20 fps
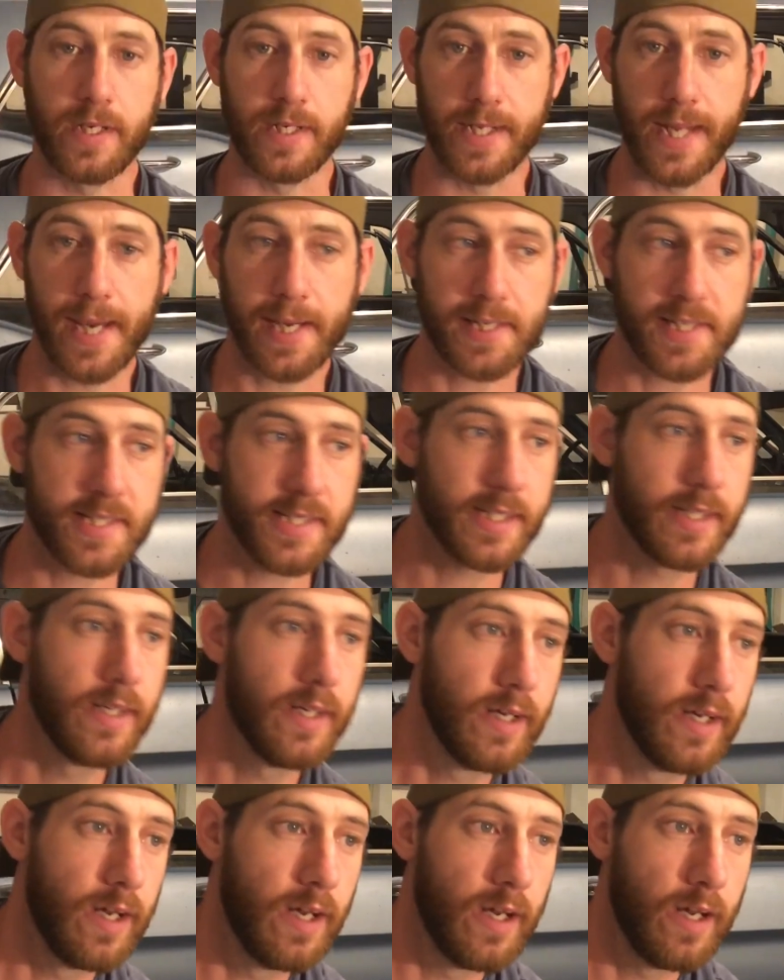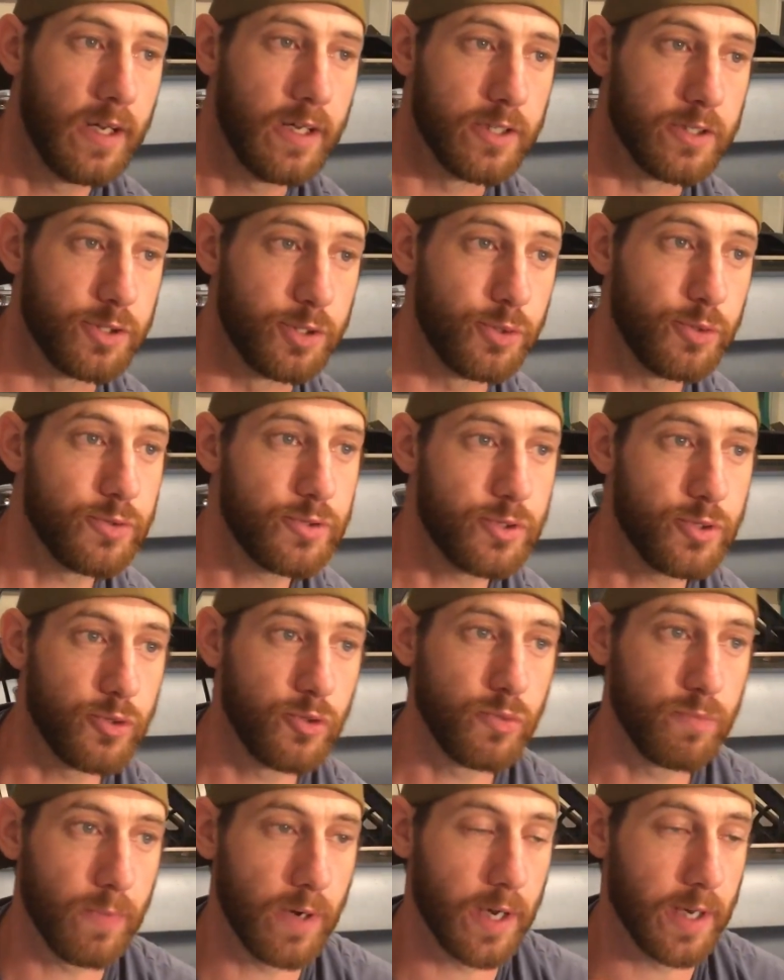Next, due
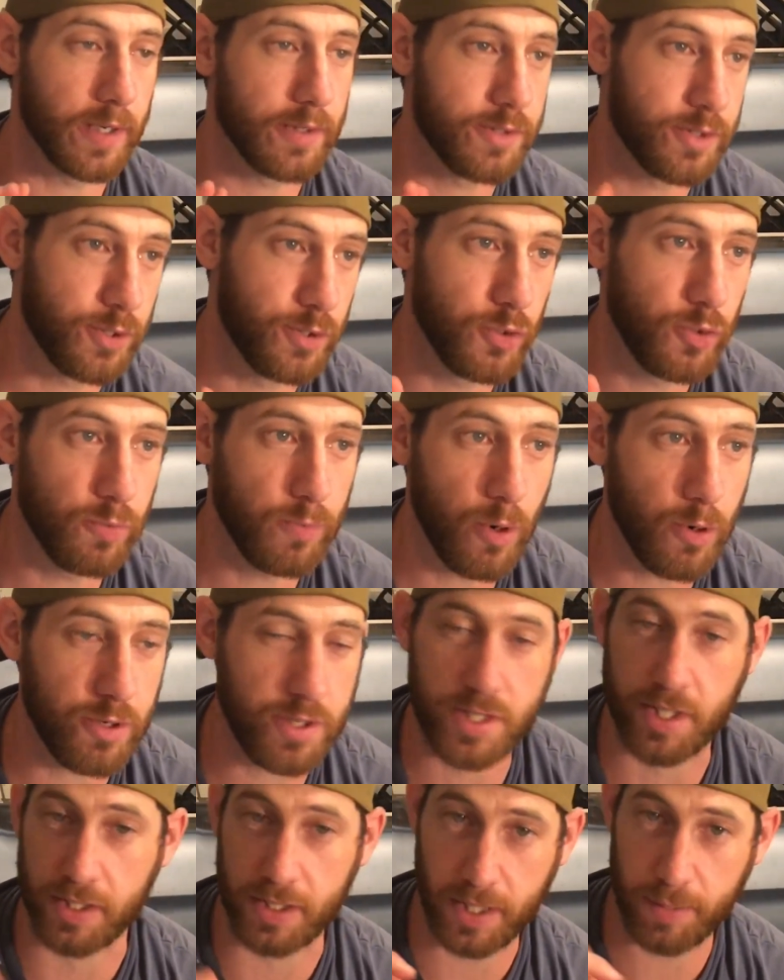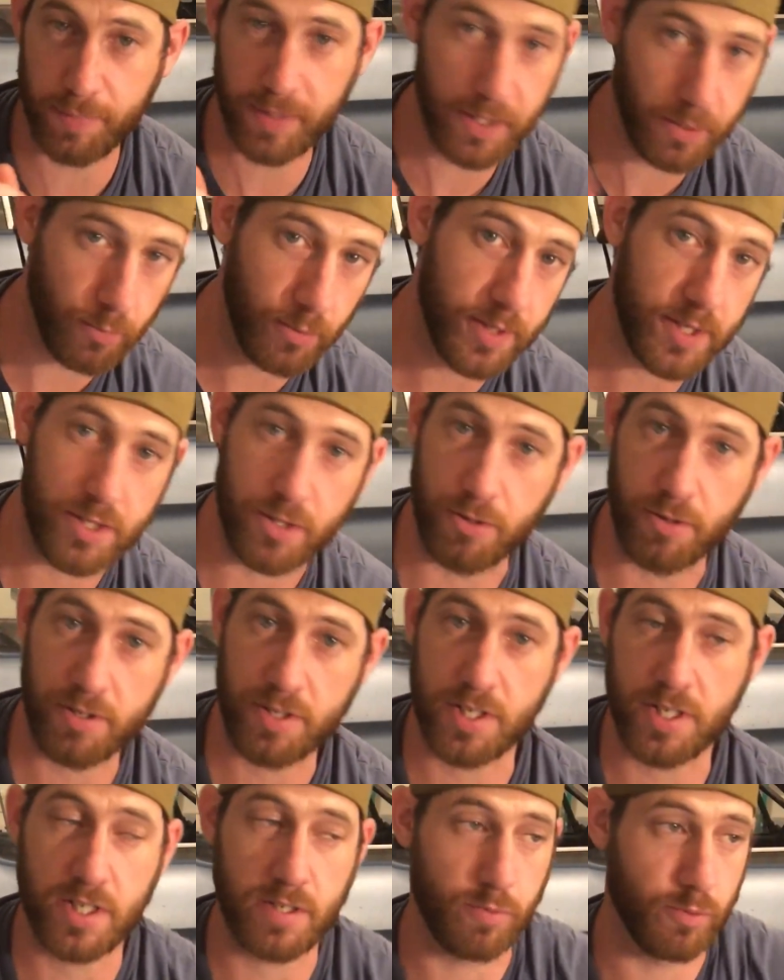to my two most limited
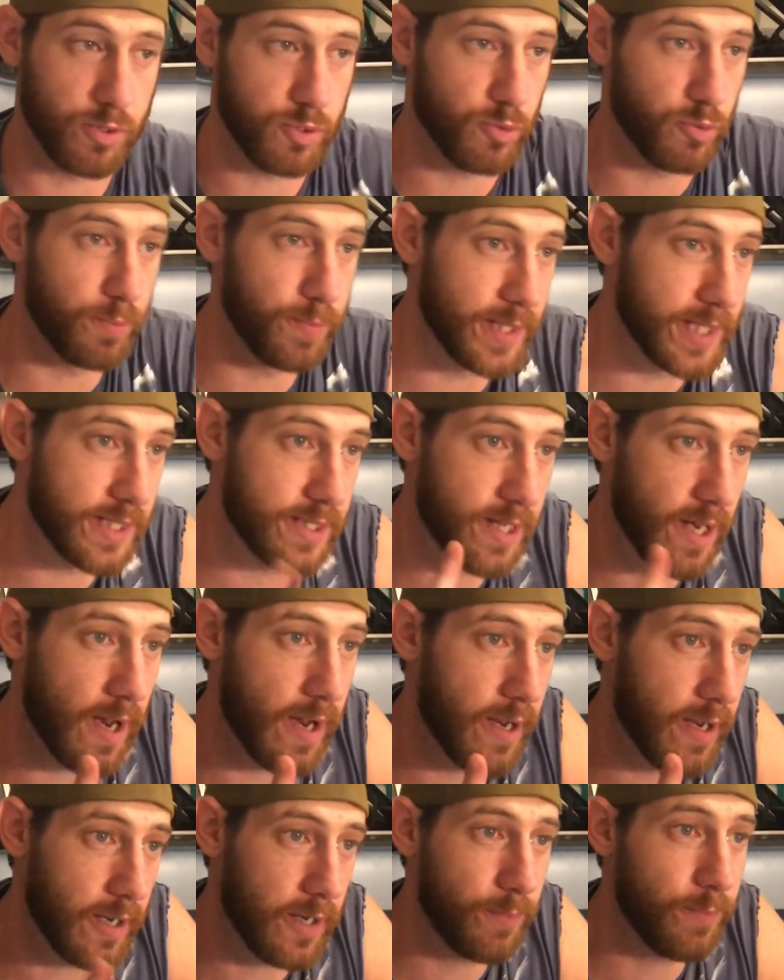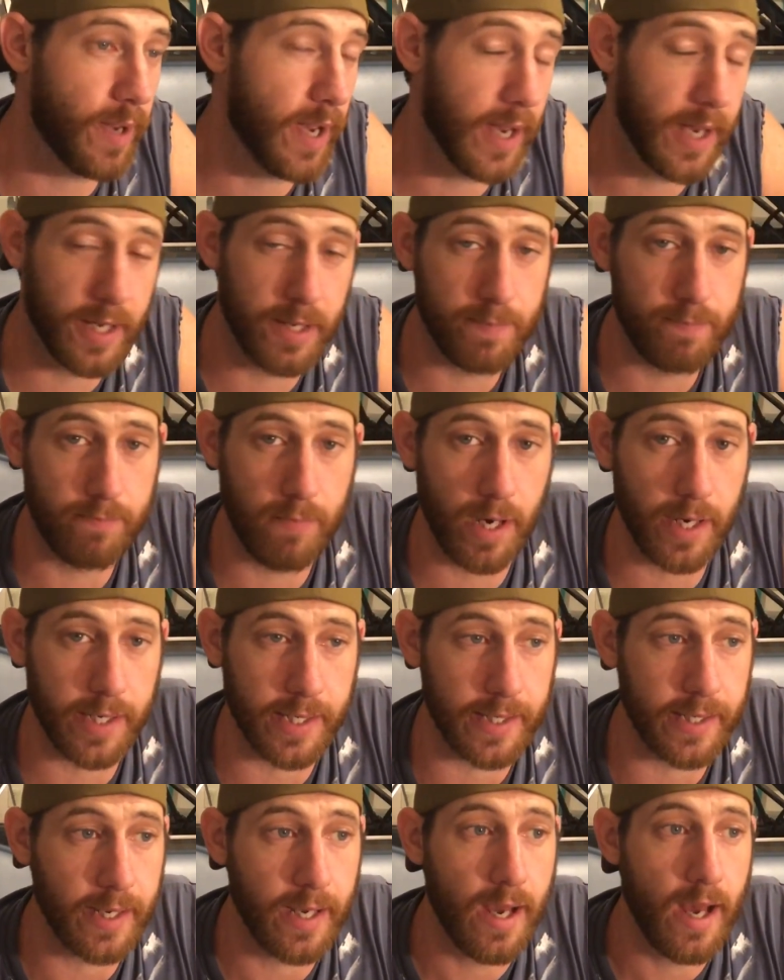resources, which would be time and
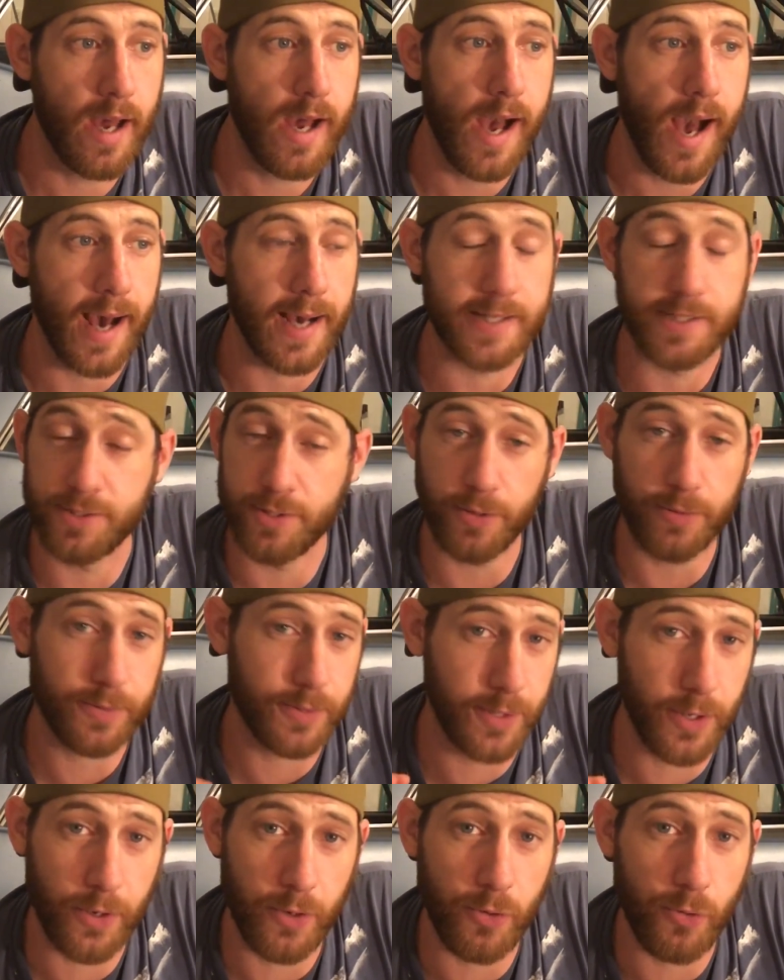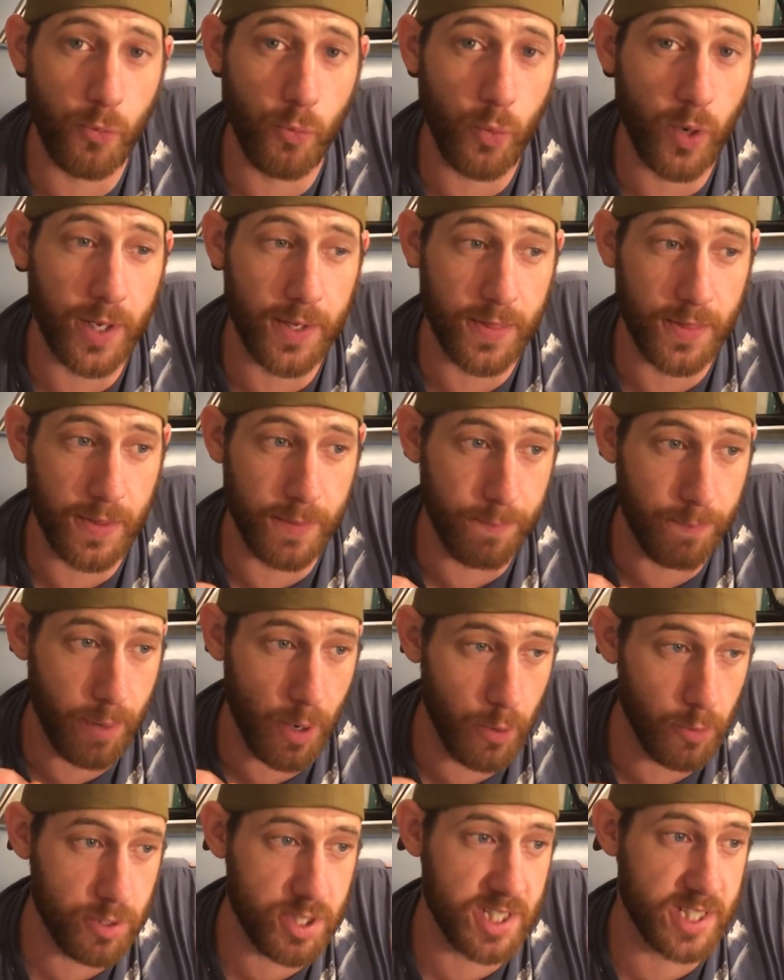money, I don't know what the
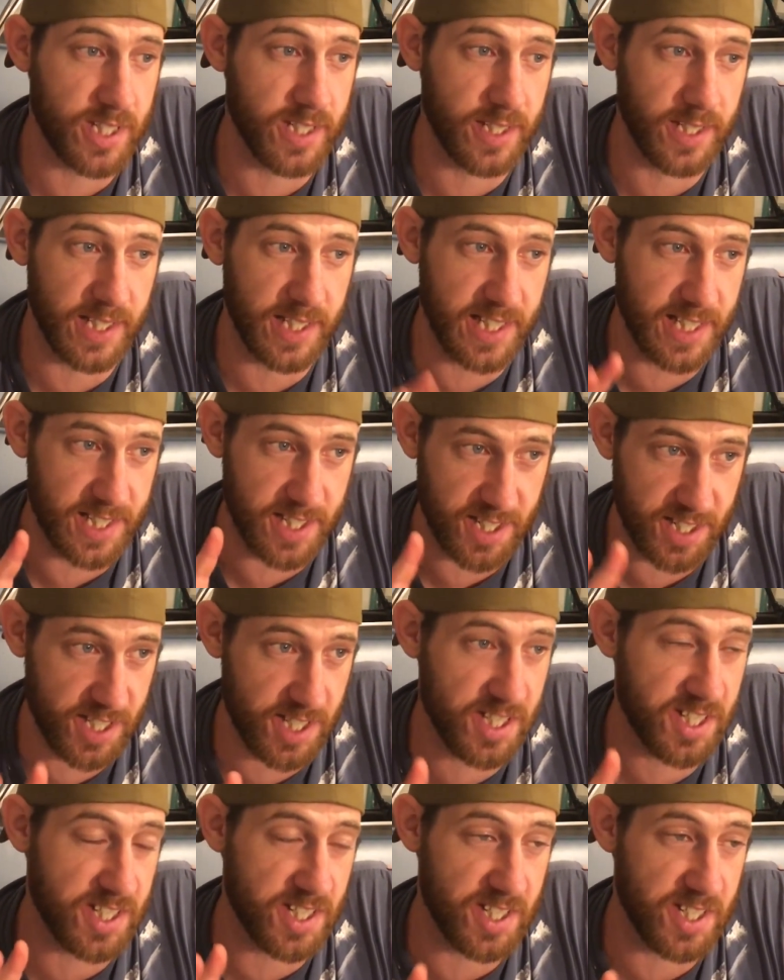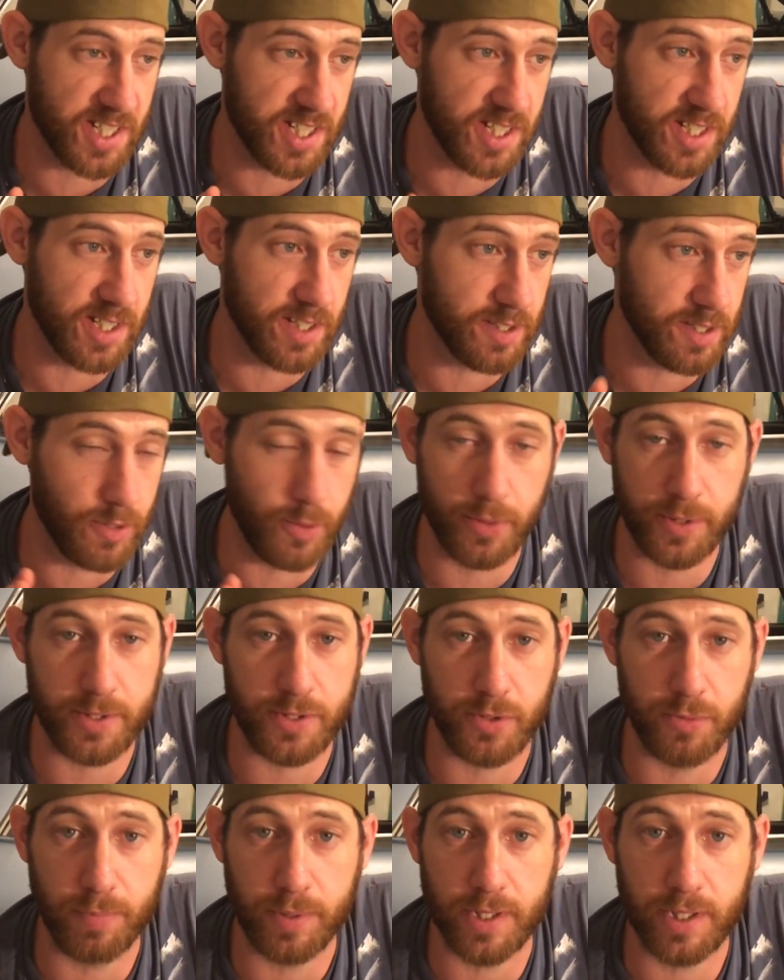posting consistency is going
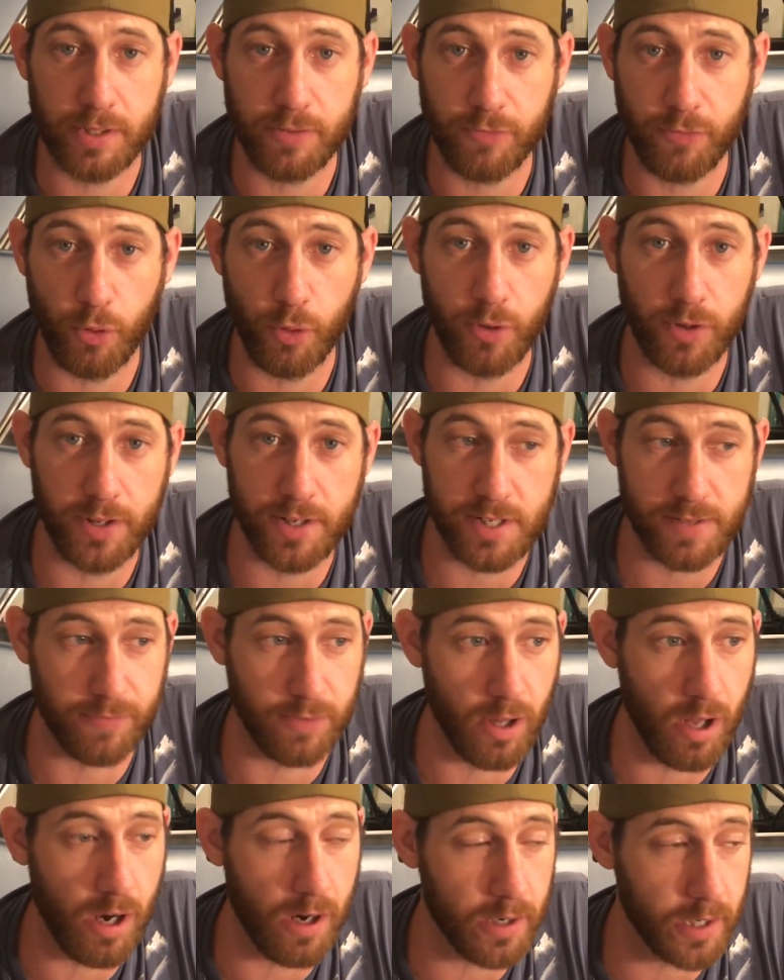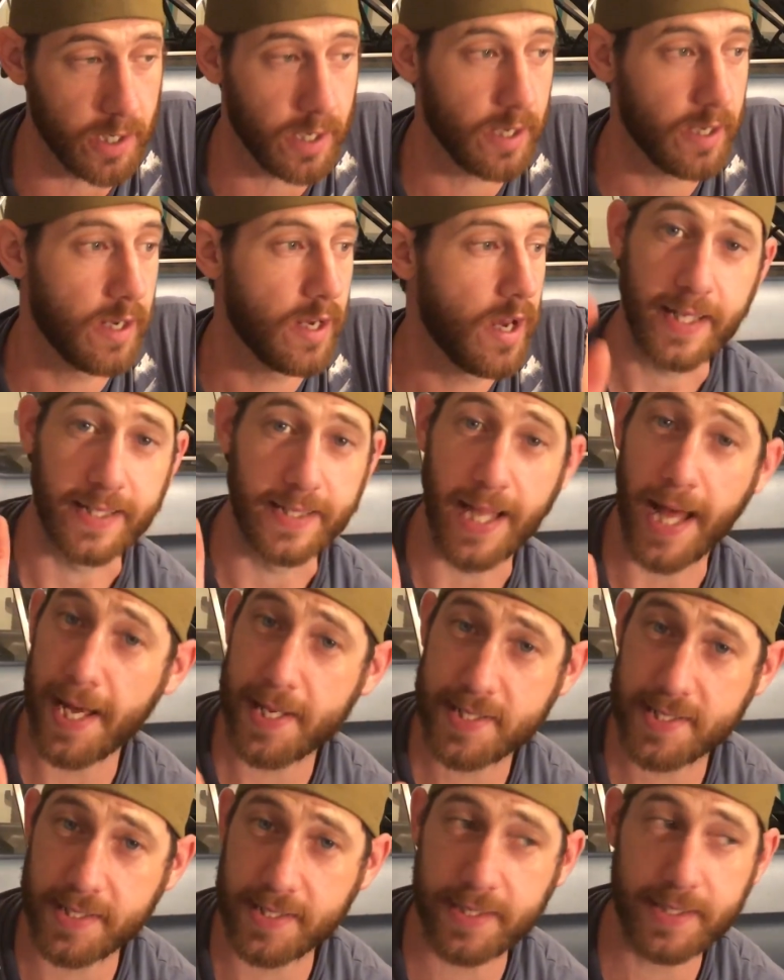to be for this vlog.
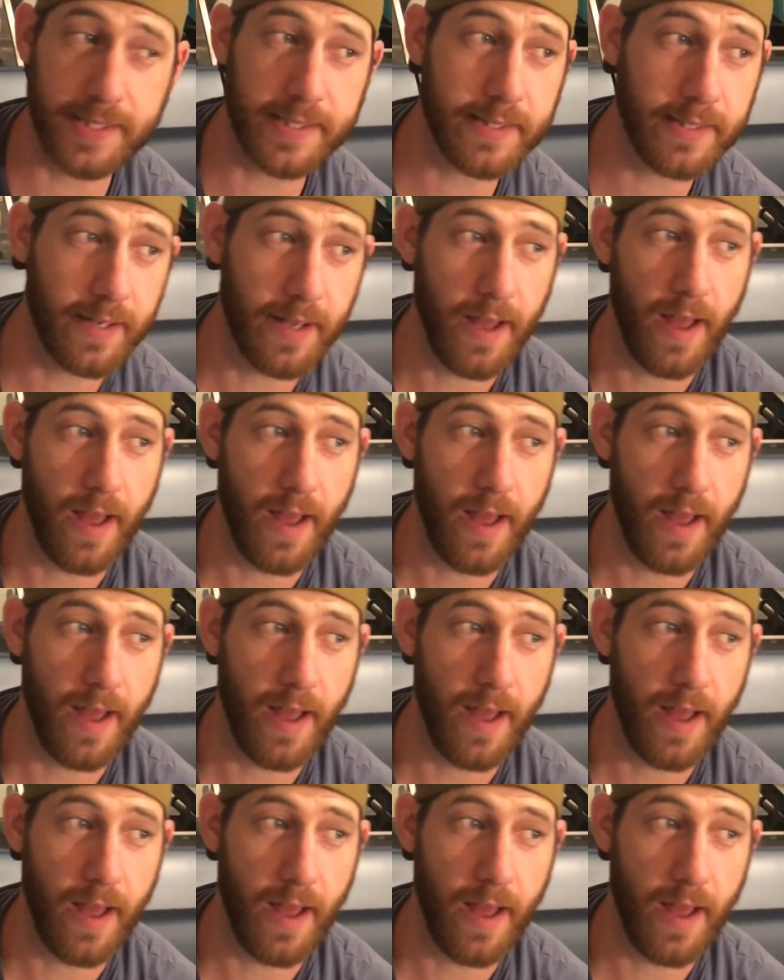Lastly,